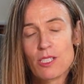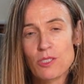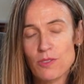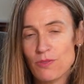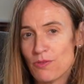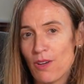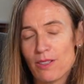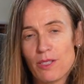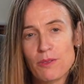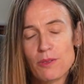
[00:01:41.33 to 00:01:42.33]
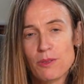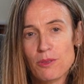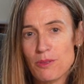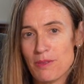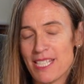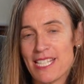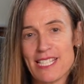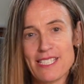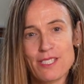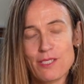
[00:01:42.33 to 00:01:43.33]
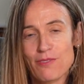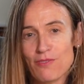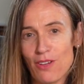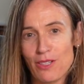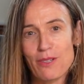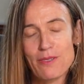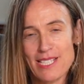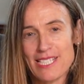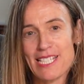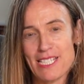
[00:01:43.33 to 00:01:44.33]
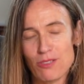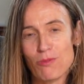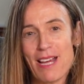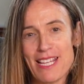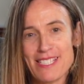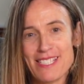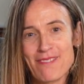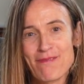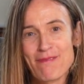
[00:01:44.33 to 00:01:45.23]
to follow who he is, to follow in his ways.